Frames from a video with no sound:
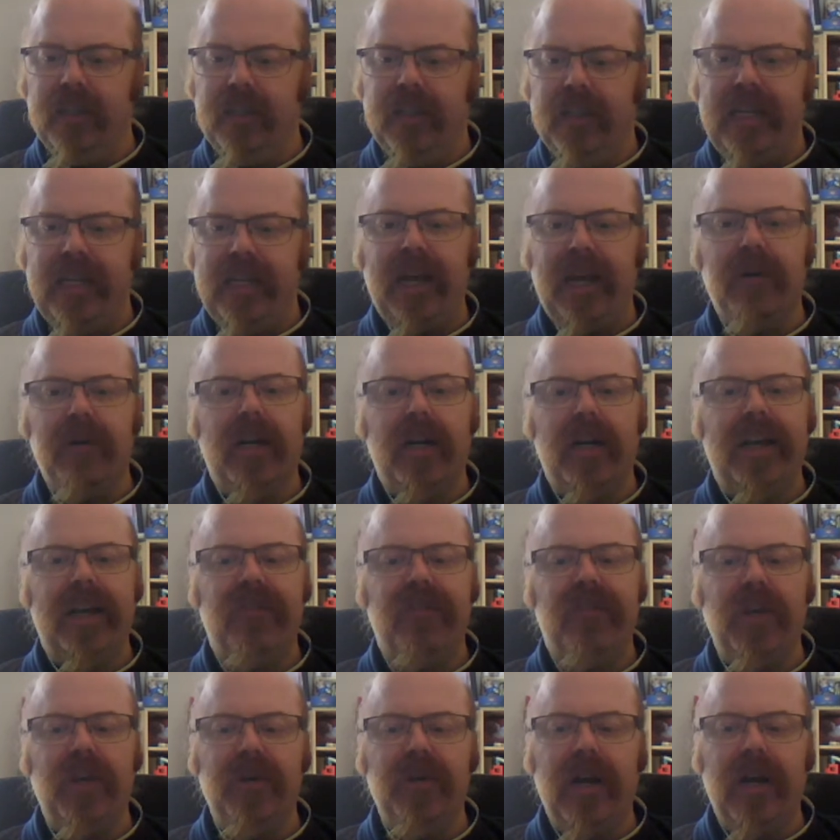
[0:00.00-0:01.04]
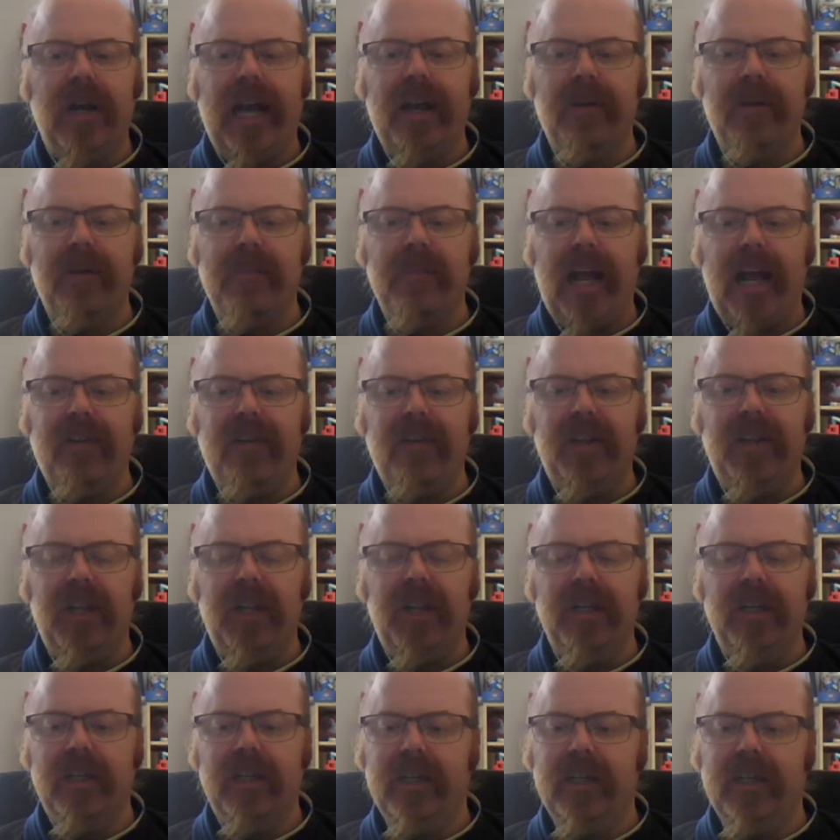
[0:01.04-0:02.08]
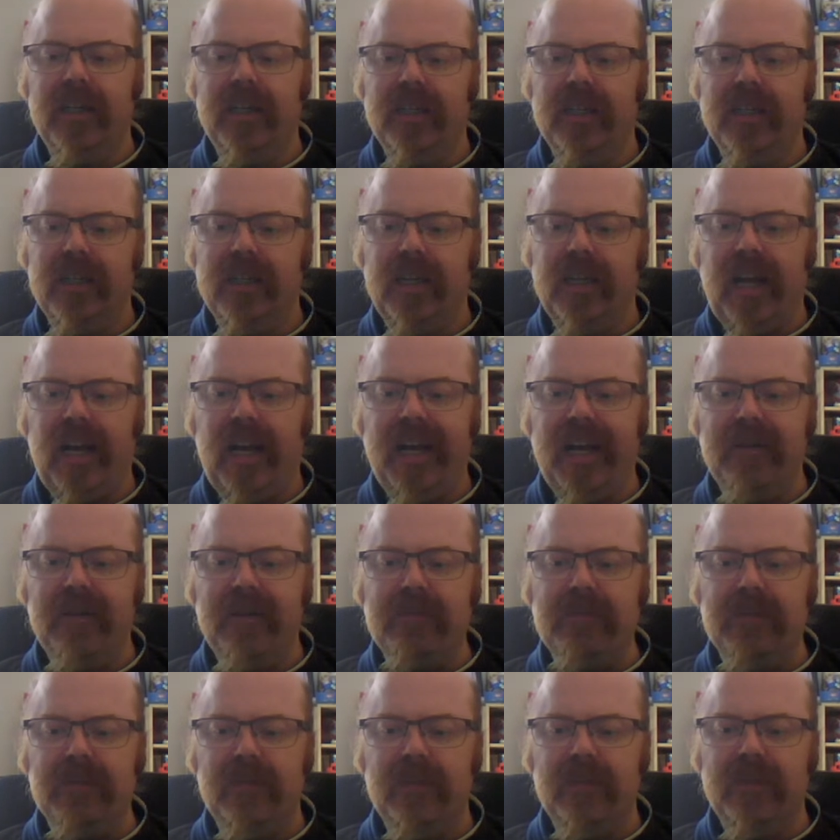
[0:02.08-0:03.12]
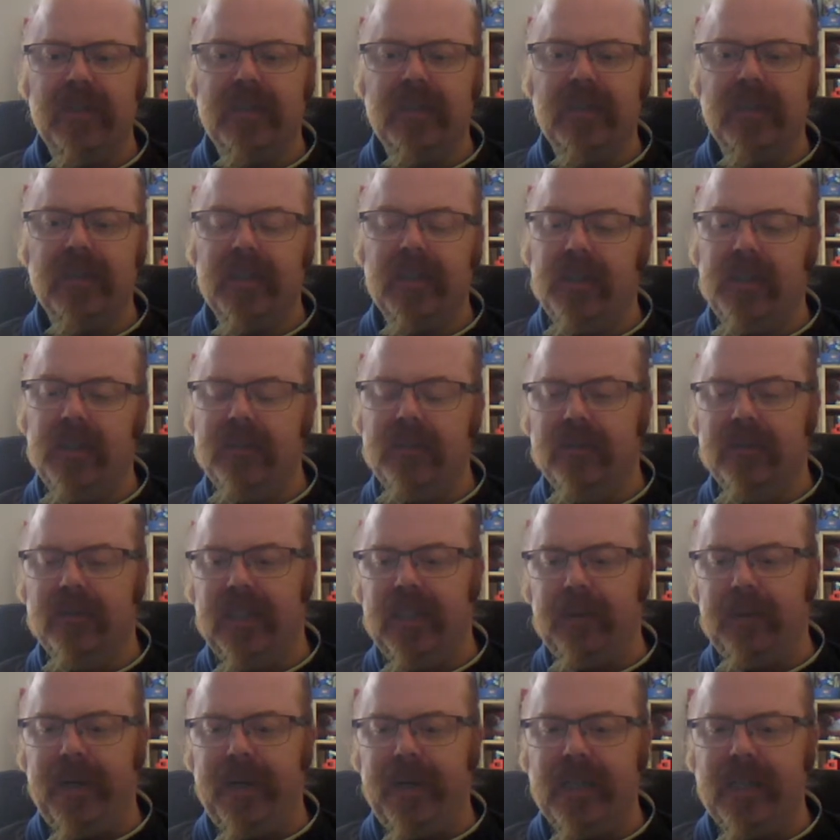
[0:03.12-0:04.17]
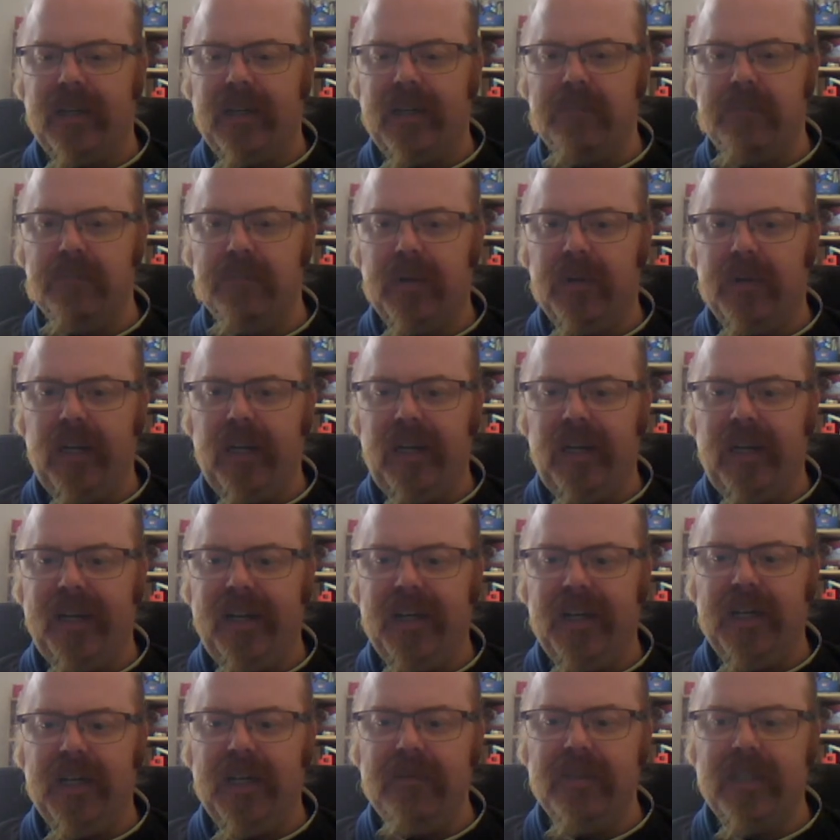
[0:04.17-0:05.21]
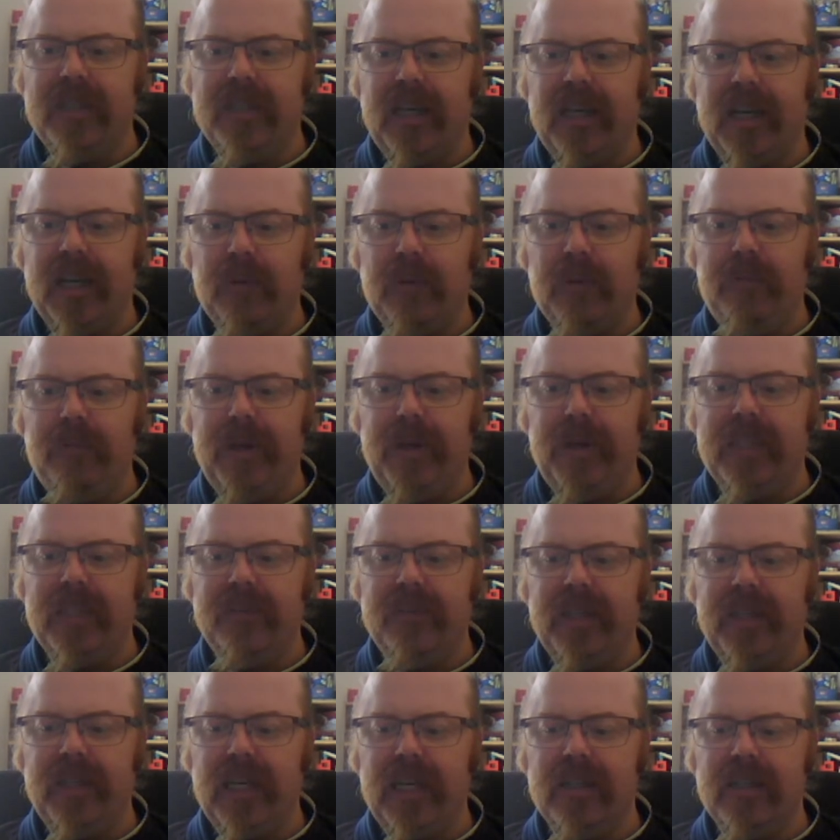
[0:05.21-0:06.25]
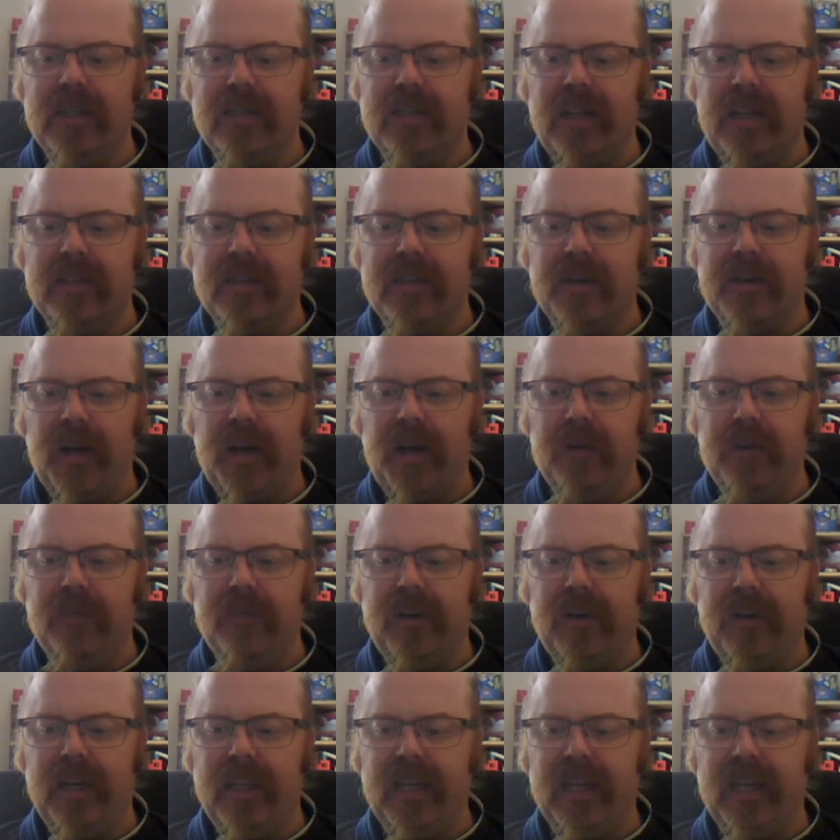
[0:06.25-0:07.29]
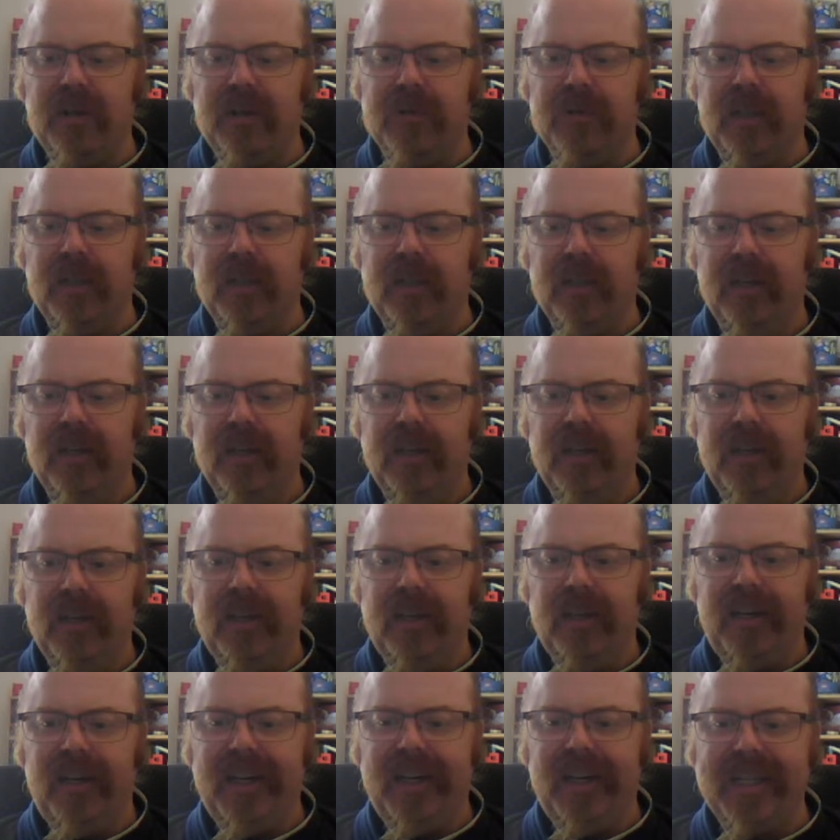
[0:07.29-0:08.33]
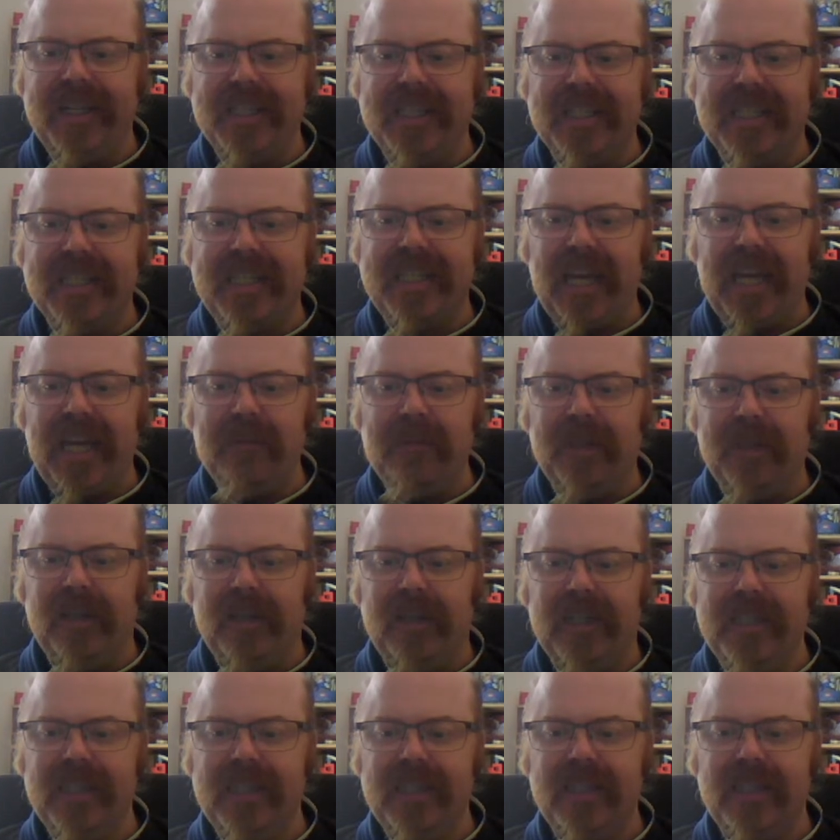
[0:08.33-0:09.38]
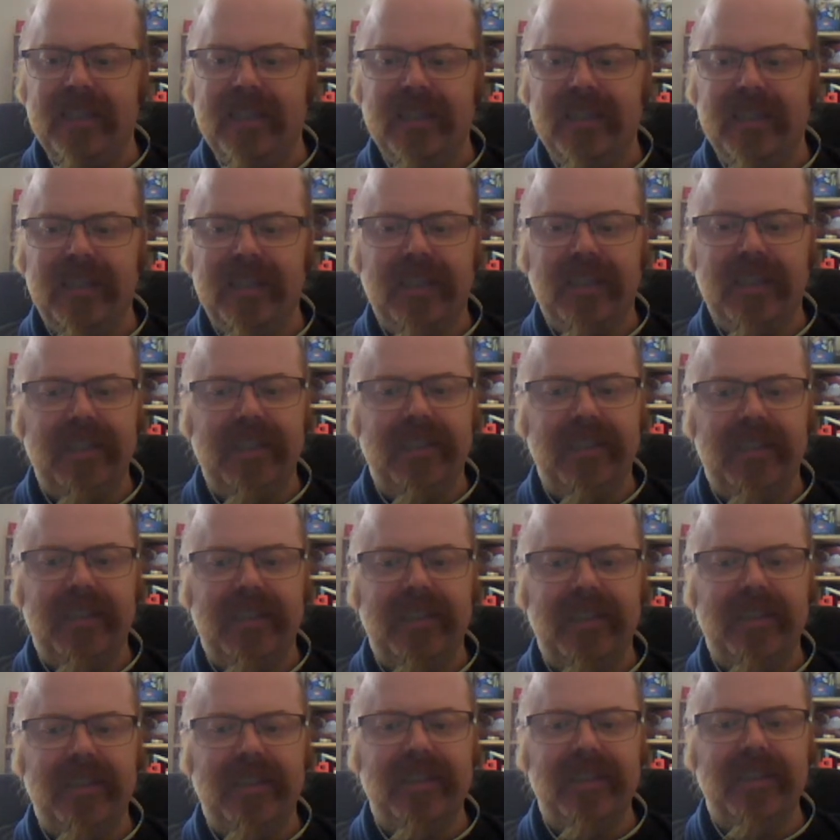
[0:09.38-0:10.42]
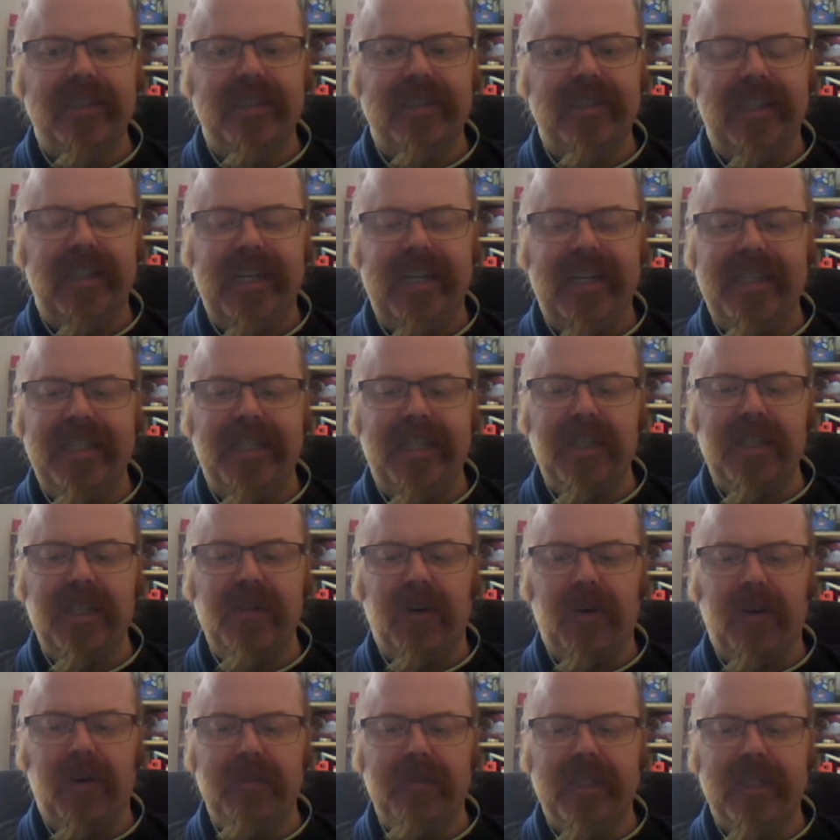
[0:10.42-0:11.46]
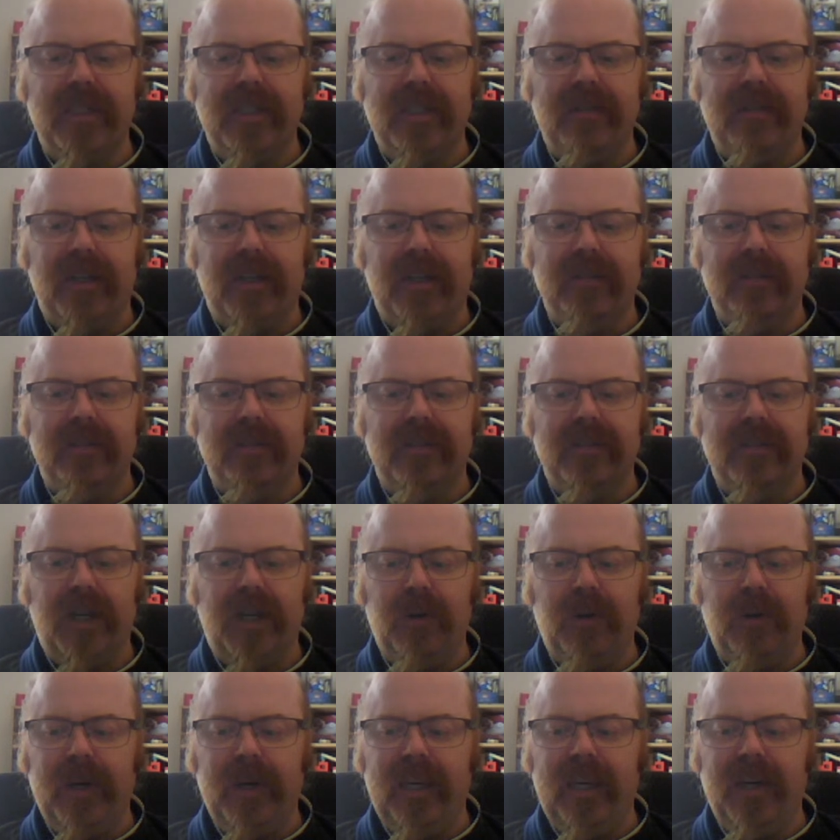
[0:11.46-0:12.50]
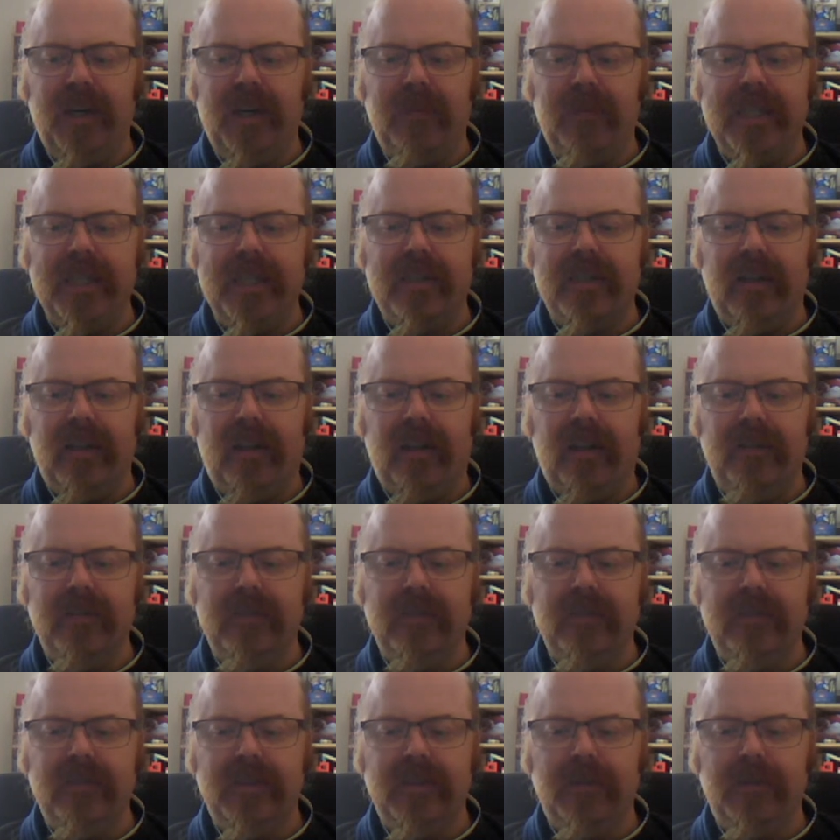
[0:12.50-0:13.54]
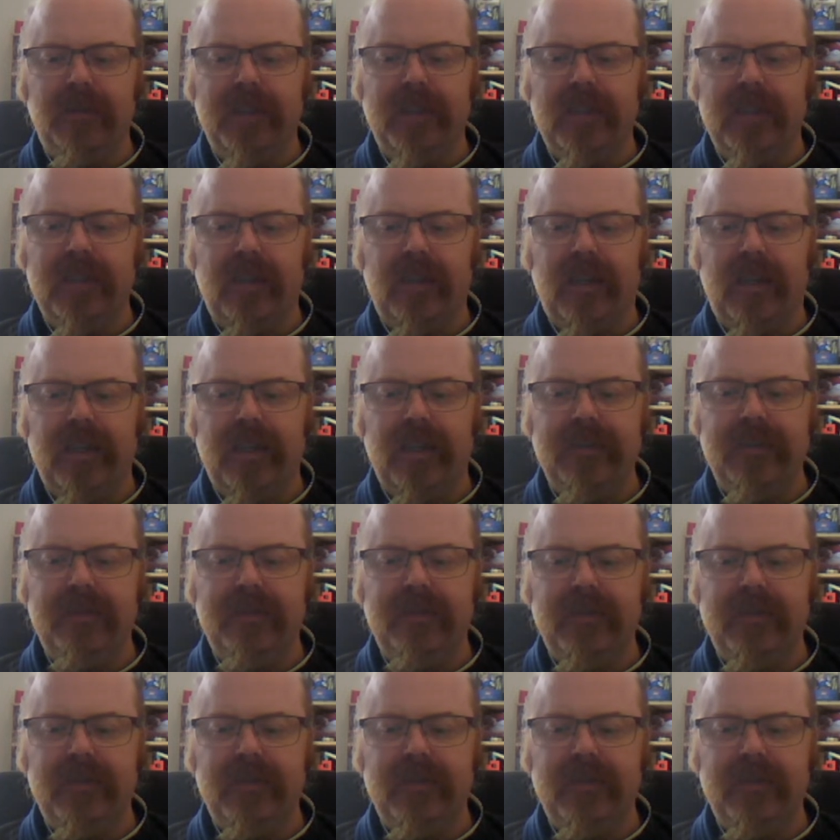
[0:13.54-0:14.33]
Now, if you have a look, oh, it appears I'm losing a bit of the internet, so hopefully that will stabilise, because it's just dropped to 0. Are we still on? Are we still live?